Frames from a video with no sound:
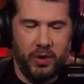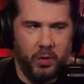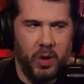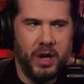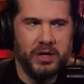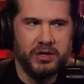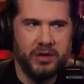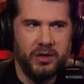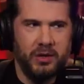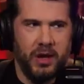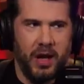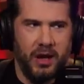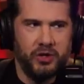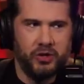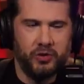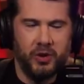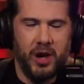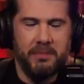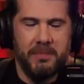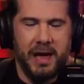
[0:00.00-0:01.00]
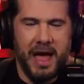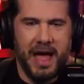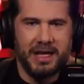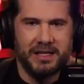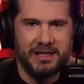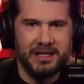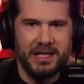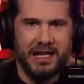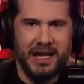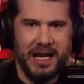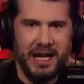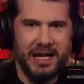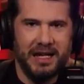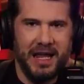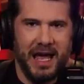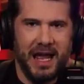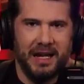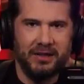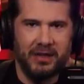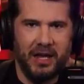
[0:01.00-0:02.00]
There was a drum magazine in
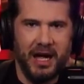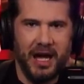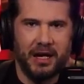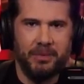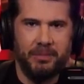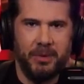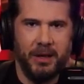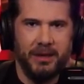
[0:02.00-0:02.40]
that Glock.